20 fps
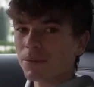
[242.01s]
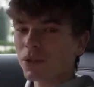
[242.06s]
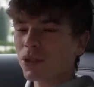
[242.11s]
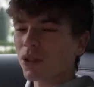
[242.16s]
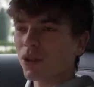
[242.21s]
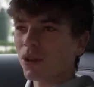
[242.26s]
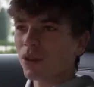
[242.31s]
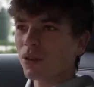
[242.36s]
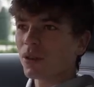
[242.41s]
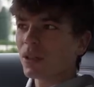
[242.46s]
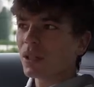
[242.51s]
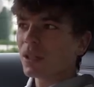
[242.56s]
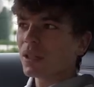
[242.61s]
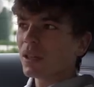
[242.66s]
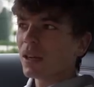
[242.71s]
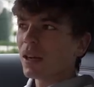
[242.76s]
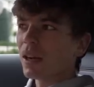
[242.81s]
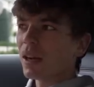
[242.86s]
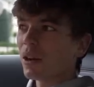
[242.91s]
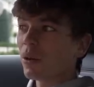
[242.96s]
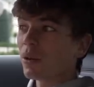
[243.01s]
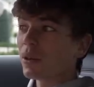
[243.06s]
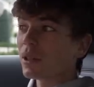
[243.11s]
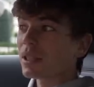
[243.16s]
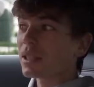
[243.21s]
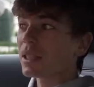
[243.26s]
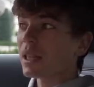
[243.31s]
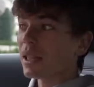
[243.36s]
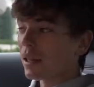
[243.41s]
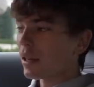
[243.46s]
So I
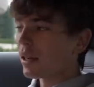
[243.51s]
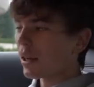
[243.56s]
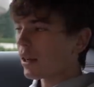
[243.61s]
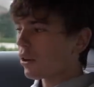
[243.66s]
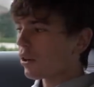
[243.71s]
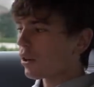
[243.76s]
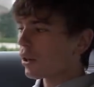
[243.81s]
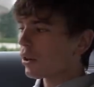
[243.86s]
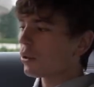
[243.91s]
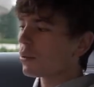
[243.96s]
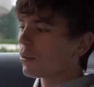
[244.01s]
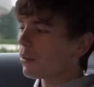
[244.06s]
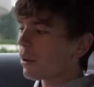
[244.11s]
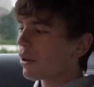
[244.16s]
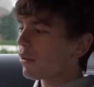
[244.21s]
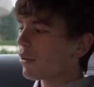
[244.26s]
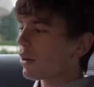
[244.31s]
always say that I got it through my